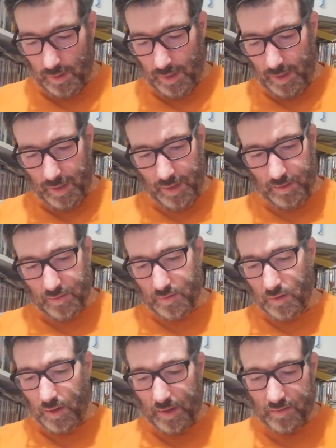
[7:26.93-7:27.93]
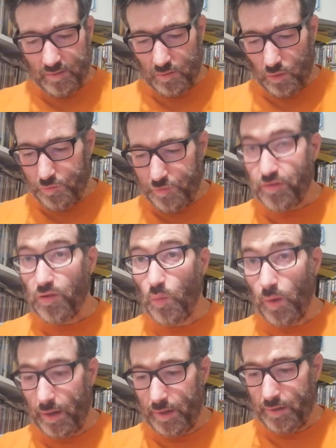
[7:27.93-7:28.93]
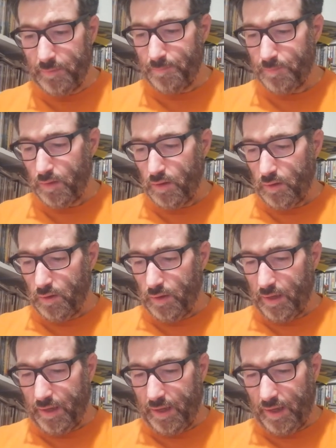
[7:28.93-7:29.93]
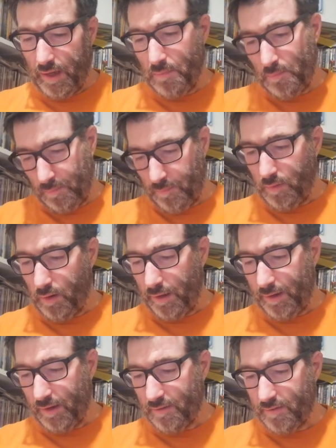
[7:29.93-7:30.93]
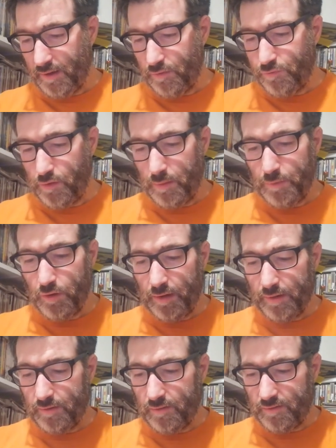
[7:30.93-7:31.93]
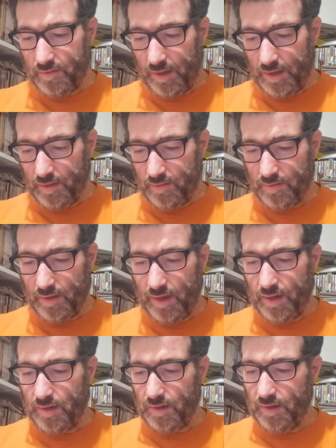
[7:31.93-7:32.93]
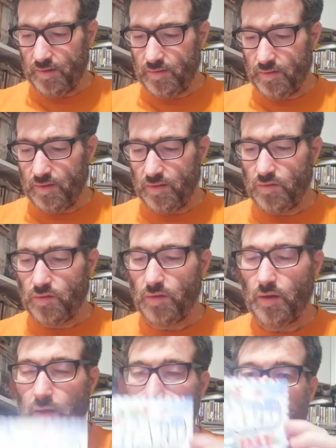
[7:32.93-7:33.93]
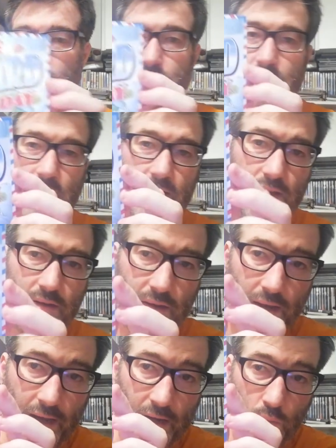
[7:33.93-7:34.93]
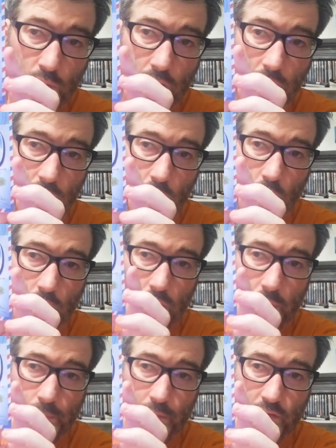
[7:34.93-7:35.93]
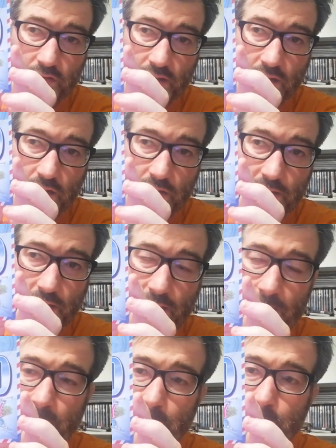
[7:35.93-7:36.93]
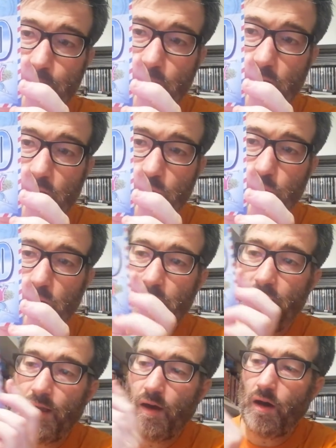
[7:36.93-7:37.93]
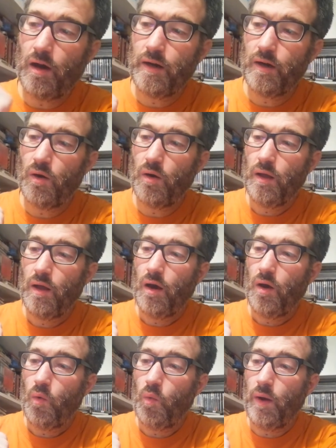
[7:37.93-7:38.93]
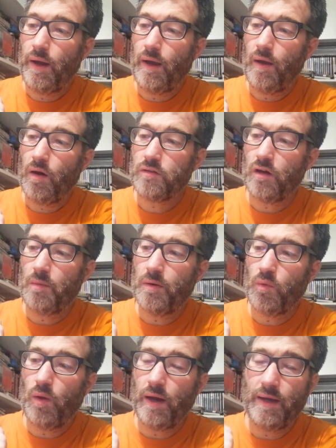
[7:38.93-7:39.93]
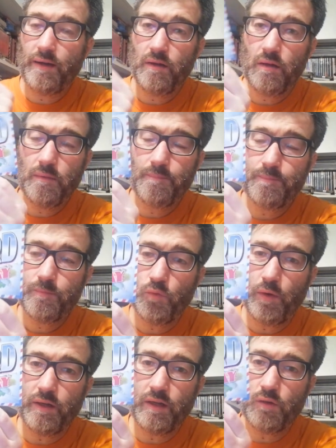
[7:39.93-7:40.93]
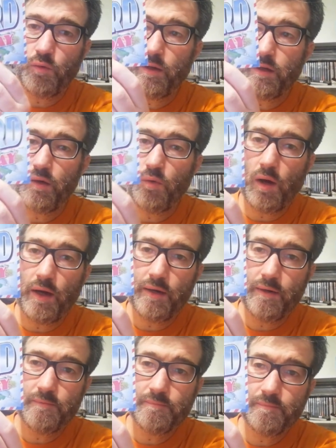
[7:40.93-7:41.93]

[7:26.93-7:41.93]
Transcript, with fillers: and the last official one came like I said from United States and it's this second annual World Postcard Day. It will be on October 1, 2021